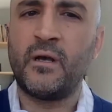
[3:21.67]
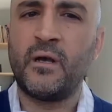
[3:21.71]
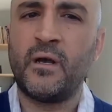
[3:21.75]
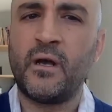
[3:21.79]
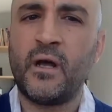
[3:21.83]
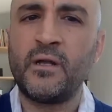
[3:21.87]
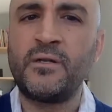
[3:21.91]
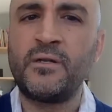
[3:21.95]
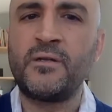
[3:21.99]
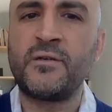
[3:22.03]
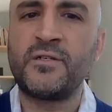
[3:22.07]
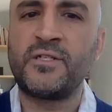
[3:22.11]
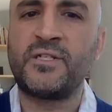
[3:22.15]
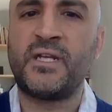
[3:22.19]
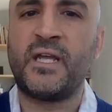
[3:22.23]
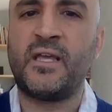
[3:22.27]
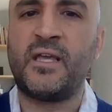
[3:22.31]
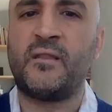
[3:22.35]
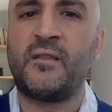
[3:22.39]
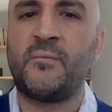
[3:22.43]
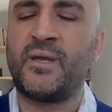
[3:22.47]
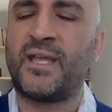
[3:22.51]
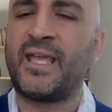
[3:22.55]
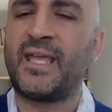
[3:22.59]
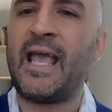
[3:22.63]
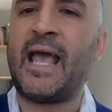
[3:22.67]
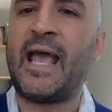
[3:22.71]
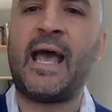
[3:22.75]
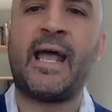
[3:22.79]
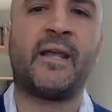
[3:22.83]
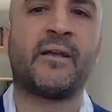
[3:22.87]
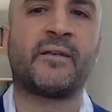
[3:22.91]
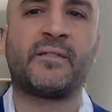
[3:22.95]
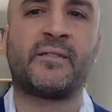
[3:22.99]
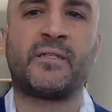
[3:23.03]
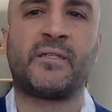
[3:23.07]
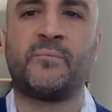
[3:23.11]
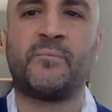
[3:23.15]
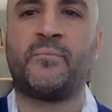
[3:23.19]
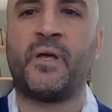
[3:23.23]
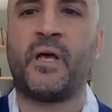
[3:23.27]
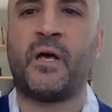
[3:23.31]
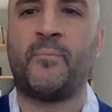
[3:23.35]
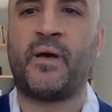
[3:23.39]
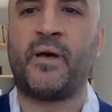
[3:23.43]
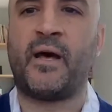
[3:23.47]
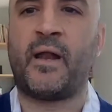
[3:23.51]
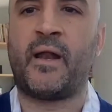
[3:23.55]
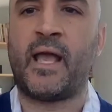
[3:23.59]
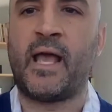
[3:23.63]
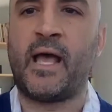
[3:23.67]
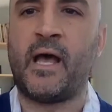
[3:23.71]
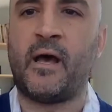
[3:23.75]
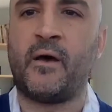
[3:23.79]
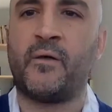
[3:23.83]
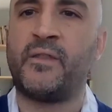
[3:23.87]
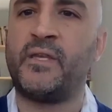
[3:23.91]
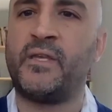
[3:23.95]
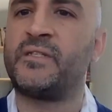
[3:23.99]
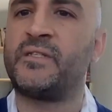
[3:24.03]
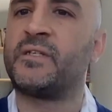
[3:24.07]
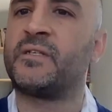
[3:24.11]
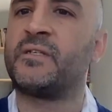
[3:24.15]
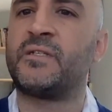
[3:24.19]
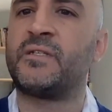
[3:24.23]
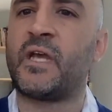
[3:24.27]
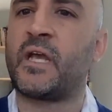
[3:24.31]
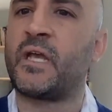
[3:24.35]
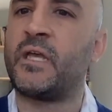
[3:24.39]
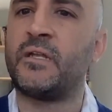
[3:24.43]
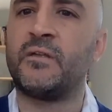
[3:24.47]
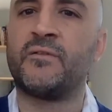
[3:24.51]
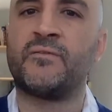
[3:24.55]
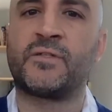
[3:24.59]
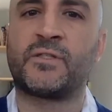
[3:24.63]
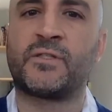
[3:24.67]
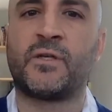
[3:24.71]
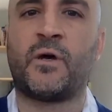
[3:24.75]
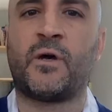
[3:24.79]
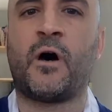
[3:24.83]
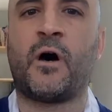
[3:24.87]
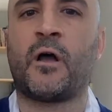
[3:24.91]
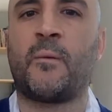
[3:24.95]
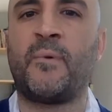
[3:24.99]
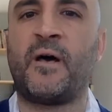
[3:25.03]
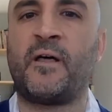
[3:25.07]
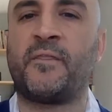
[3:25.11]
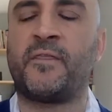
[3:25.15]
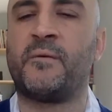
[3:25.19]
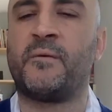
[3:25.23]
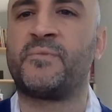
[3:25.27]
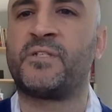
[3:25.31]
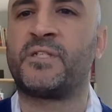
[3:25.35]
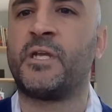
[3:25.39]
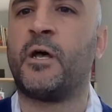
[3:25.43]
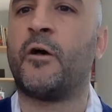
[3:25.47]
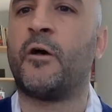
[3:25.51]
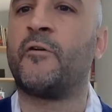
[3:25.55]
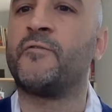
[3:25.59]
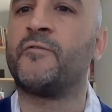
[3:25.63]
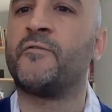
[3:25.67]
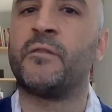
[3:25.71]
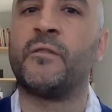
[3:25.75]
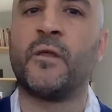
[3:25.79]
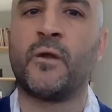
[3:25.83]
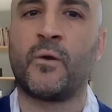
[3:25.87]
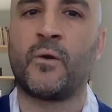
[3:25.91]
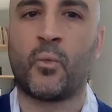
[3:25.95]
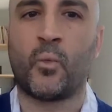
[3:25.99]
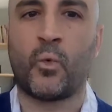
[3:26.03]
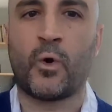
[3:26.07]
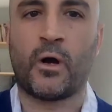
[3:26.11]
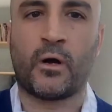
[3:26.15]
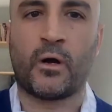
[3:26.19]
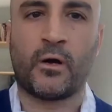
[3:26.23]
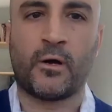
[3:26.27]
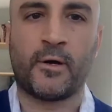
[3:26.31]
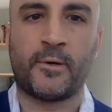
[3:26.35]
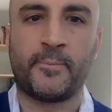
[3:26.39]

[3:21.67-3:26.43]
understand the mechanics about how these executives talk about themselves and their work.